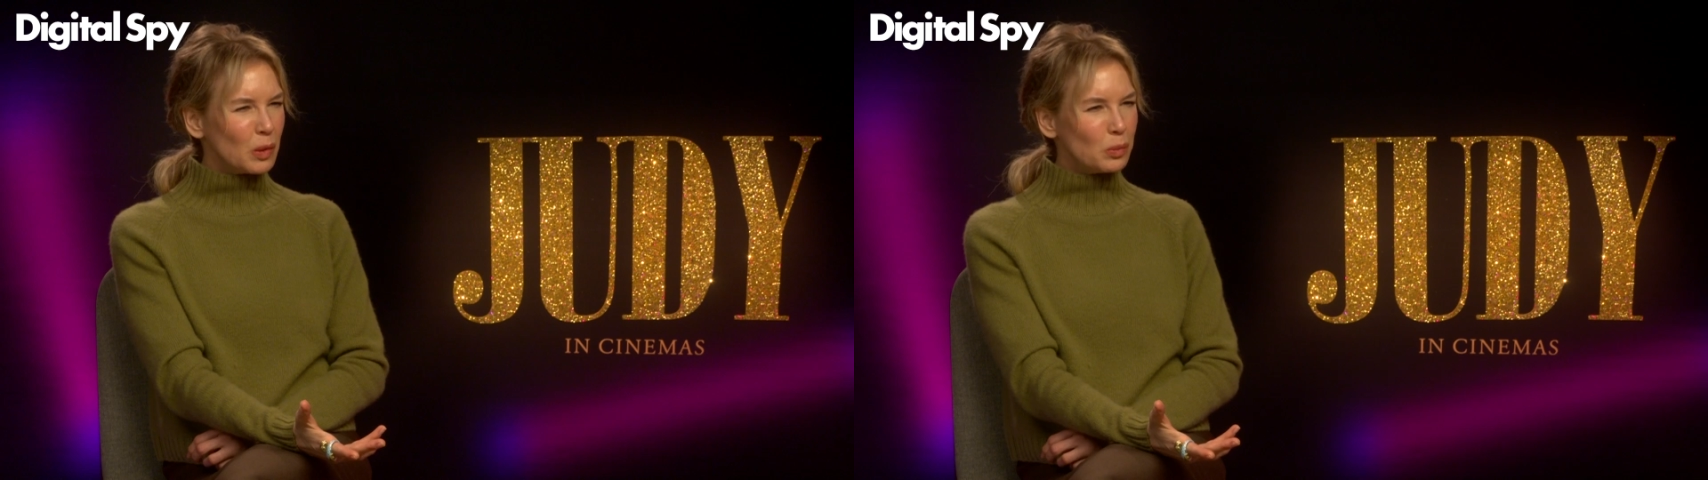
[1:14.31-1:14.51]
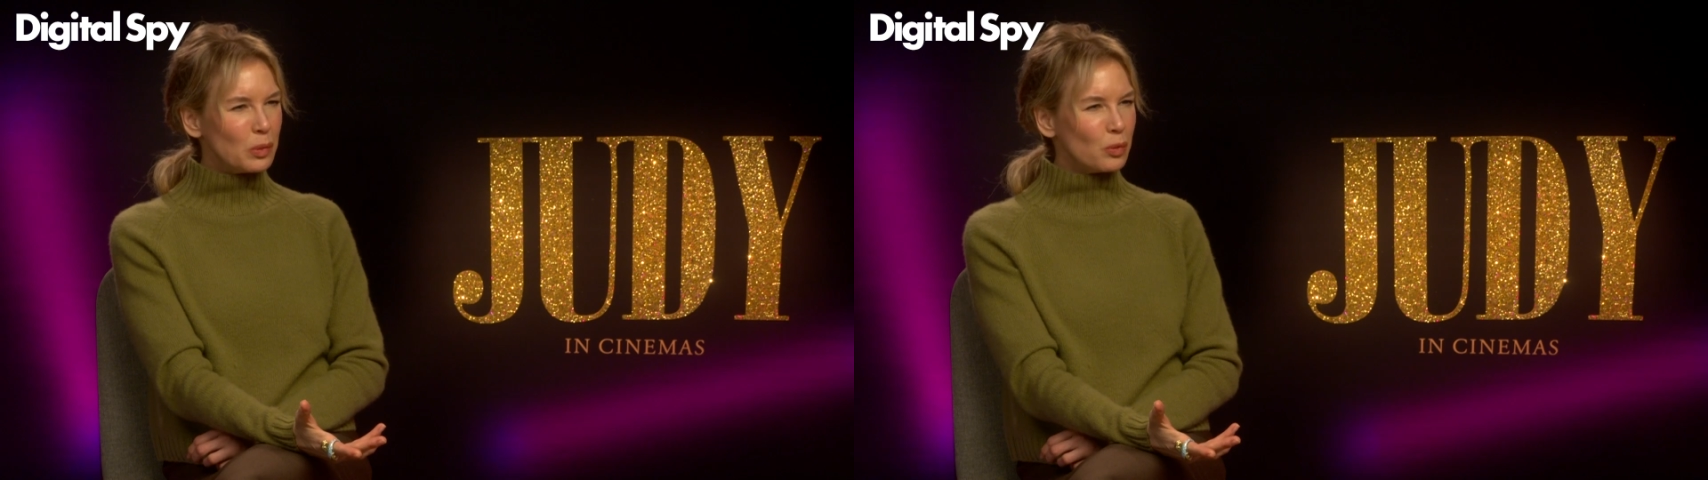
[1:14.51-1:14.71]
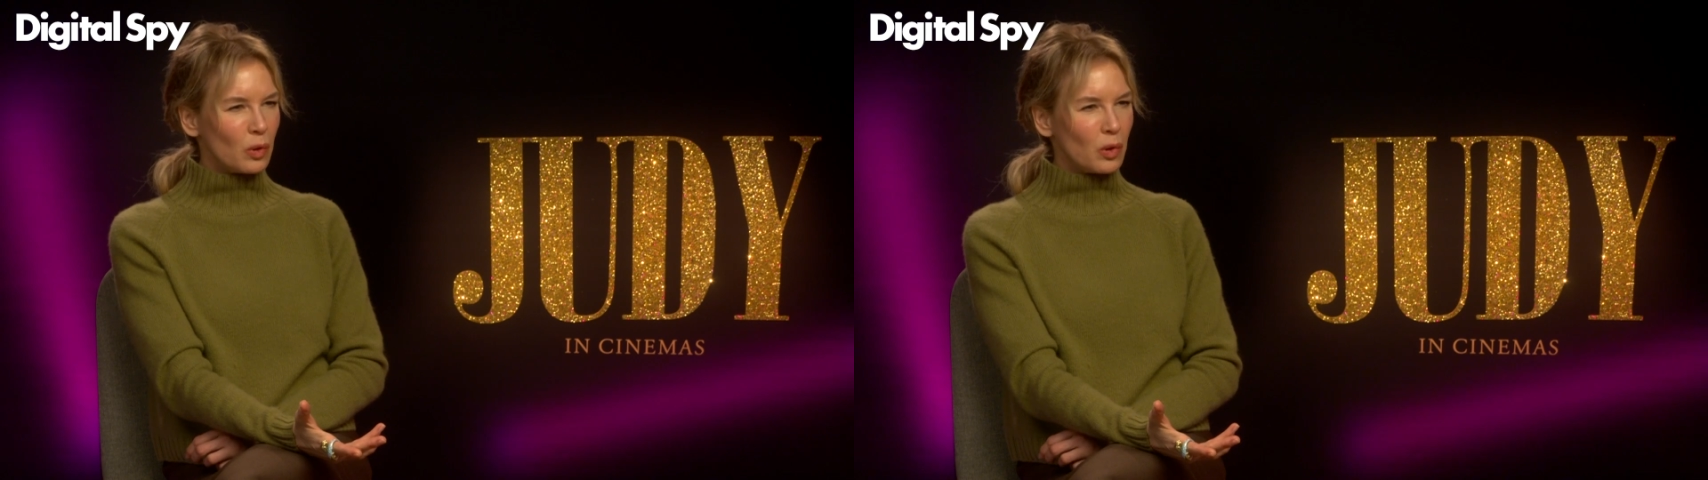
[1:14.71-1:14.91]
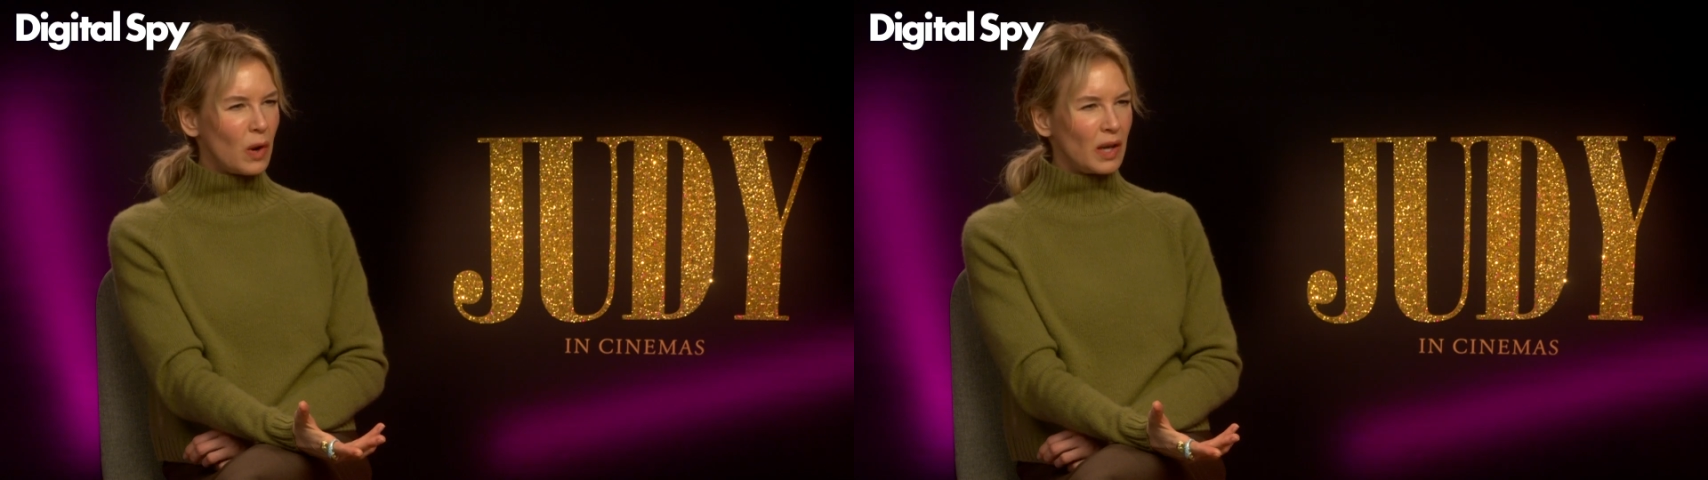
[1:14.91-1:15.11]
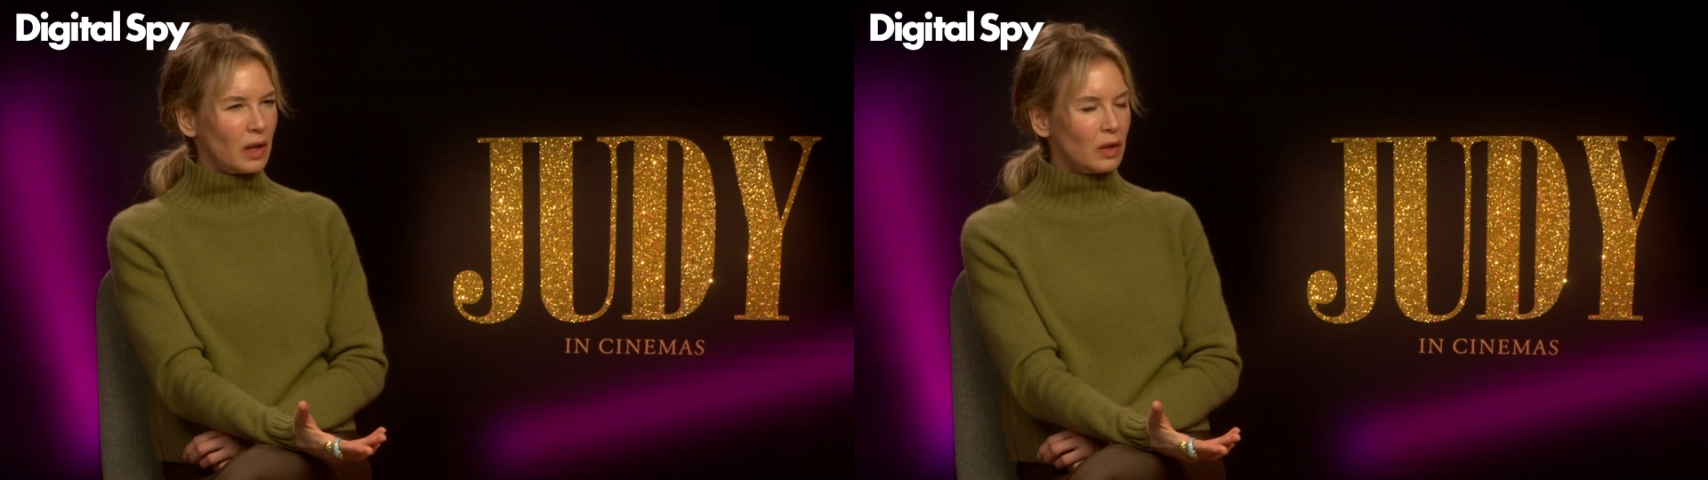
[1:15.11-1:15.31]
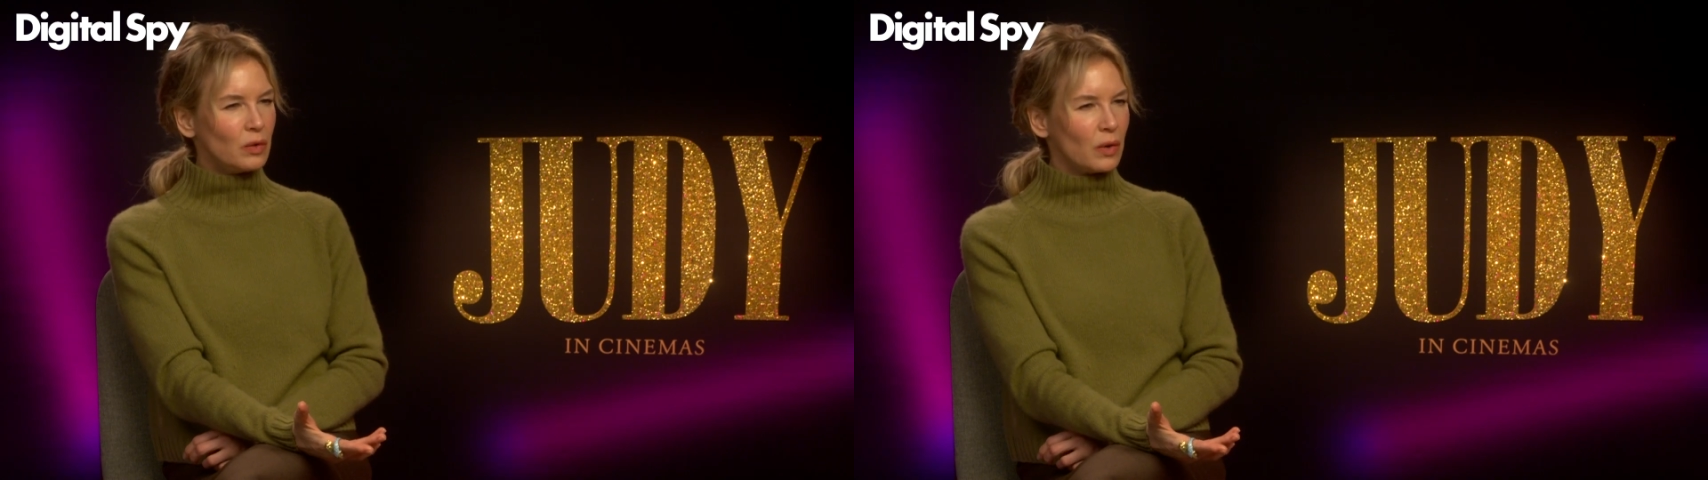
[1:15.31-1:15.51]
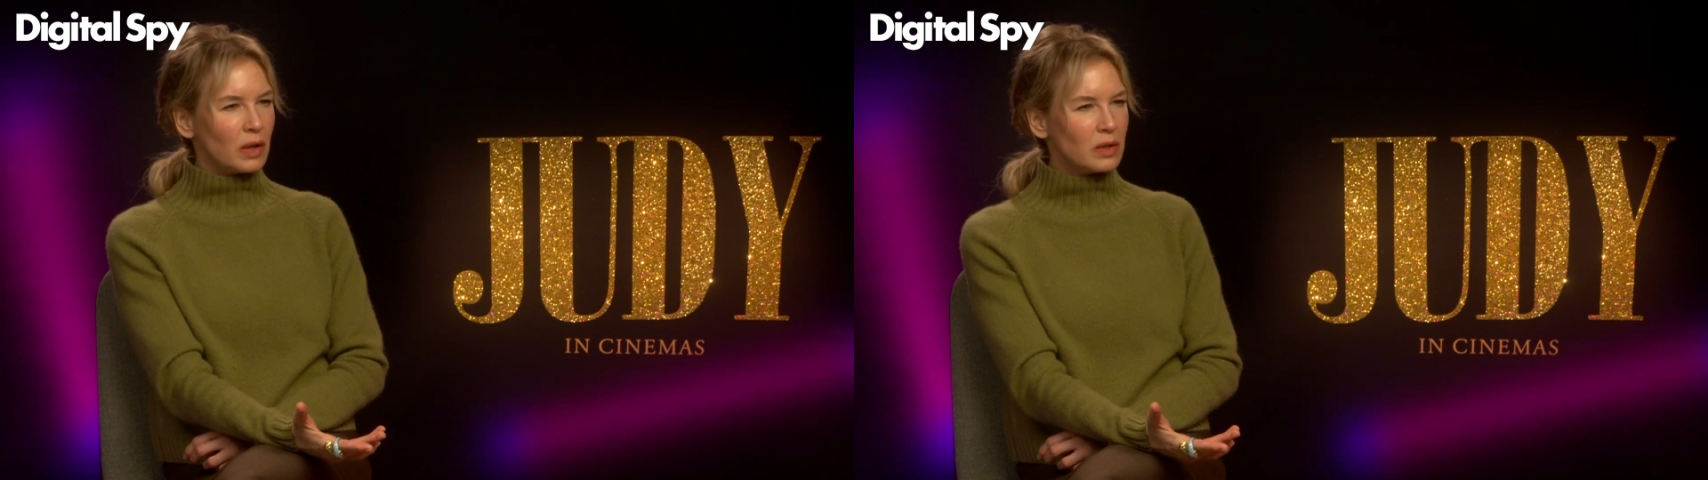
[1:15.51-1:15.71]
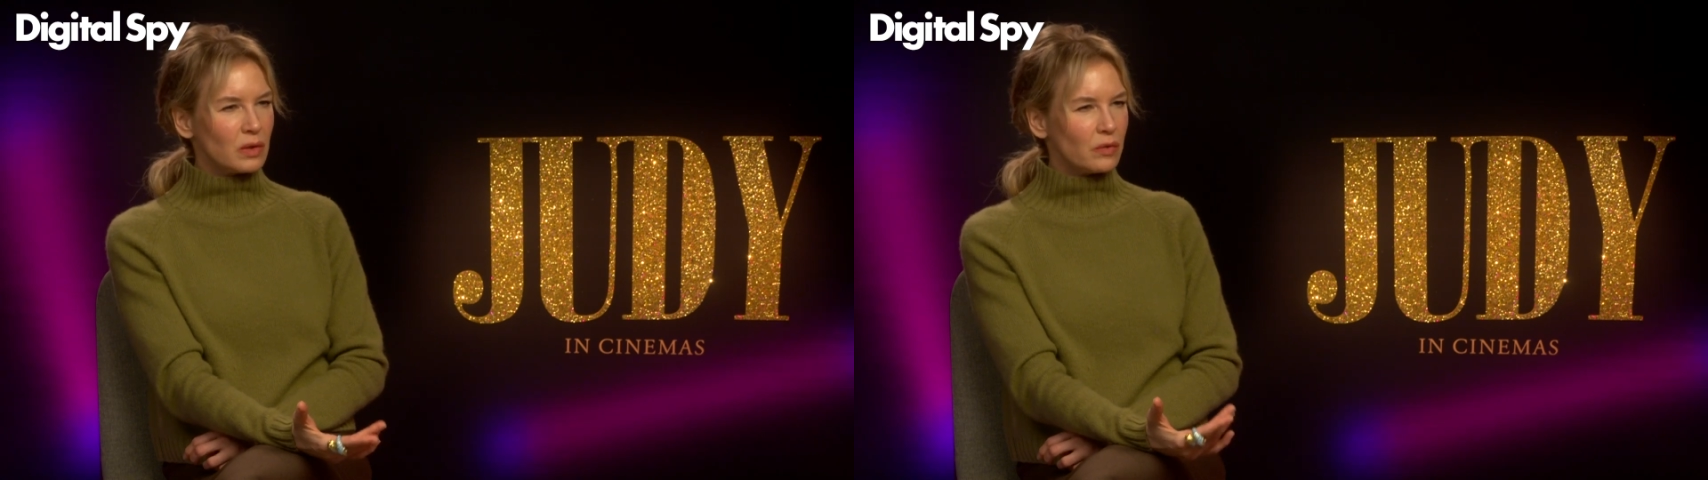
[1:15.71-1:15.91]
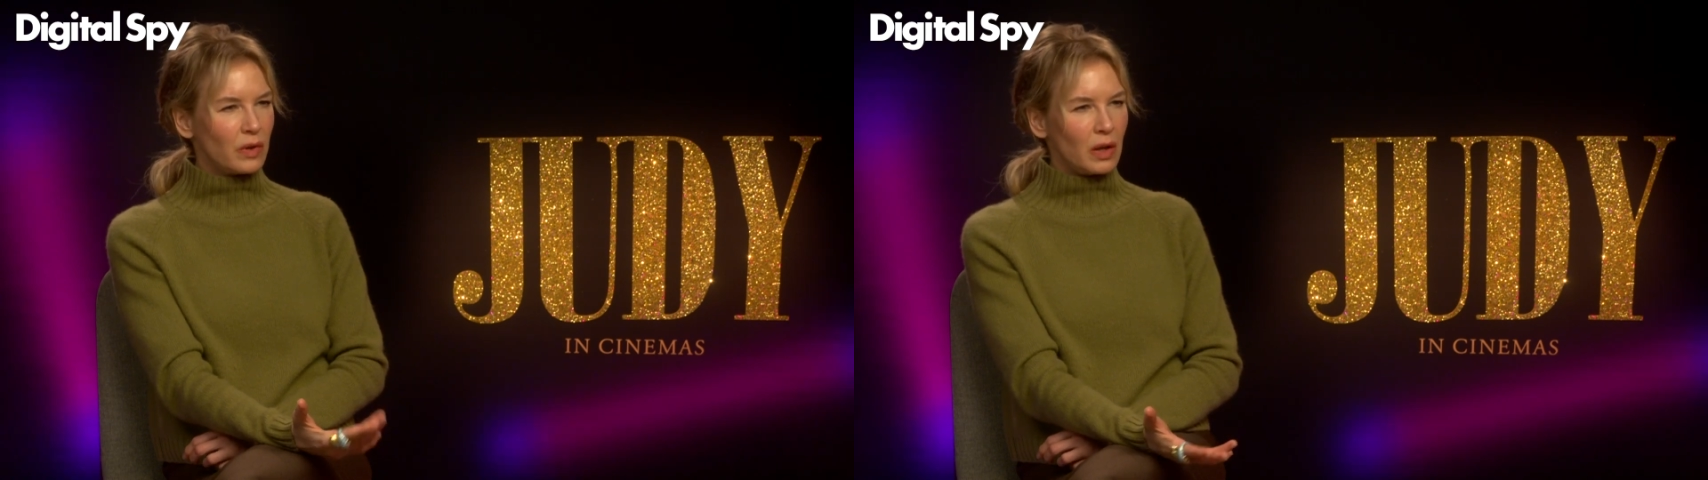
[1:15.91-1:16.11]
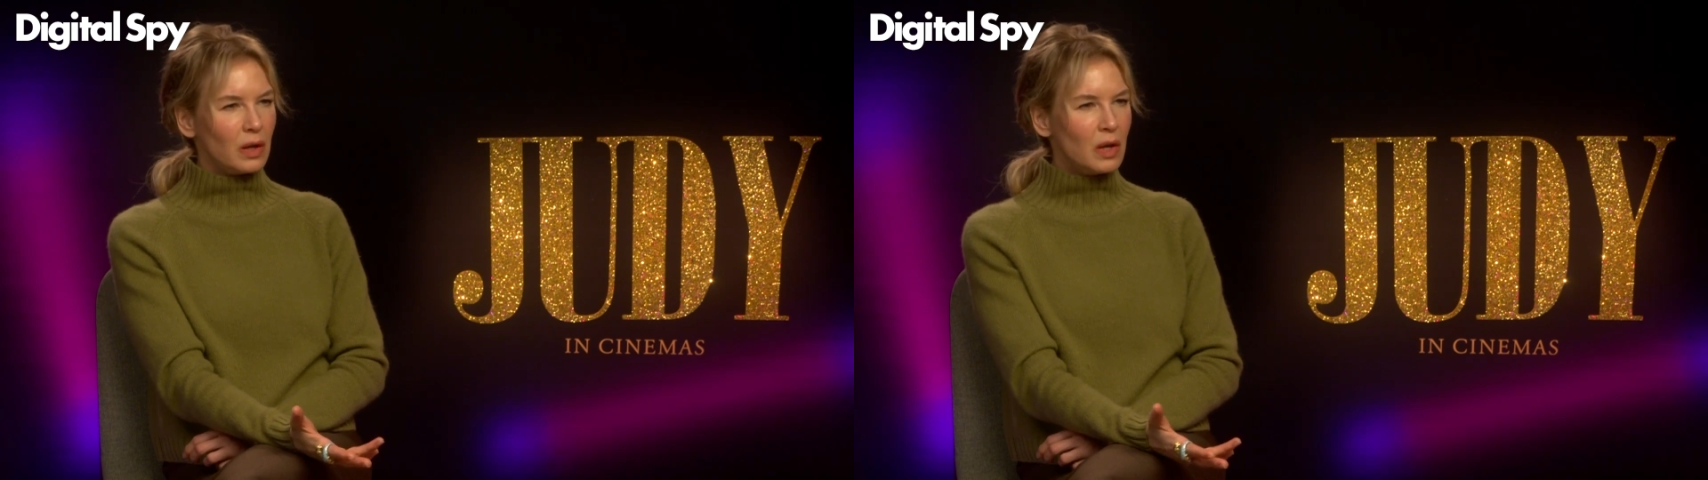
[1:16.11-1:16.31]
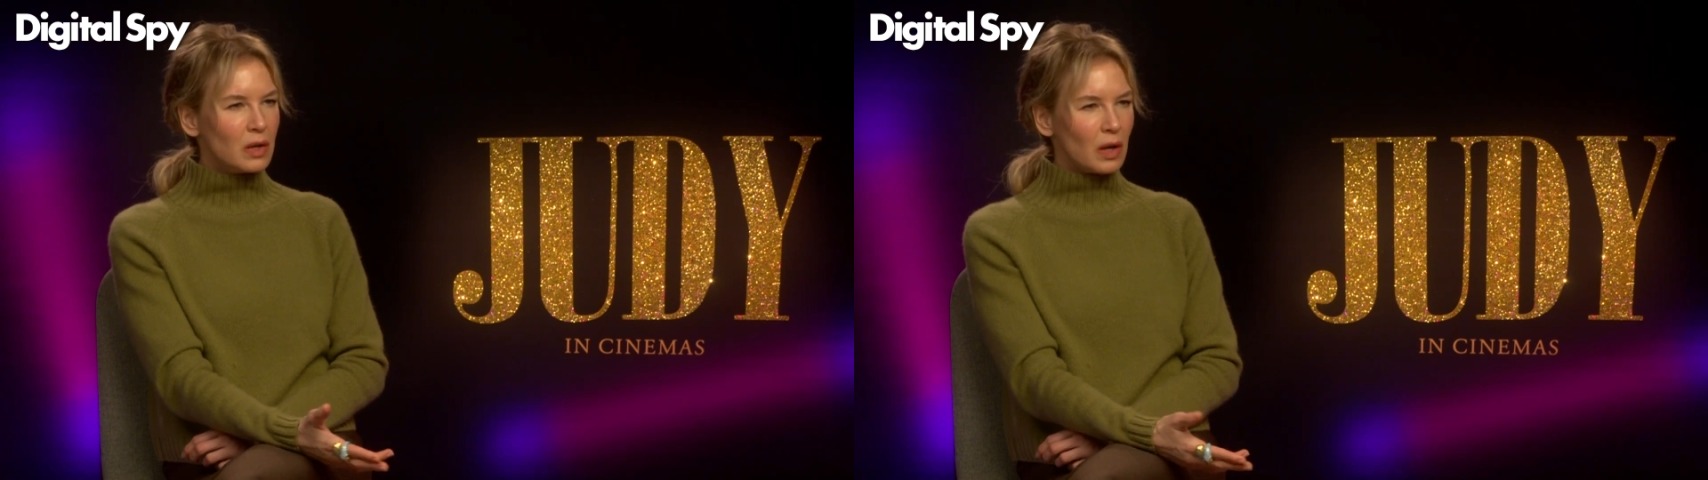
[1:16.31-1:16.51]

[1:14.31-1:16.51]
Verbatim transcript: You know, people were quite ignorant of the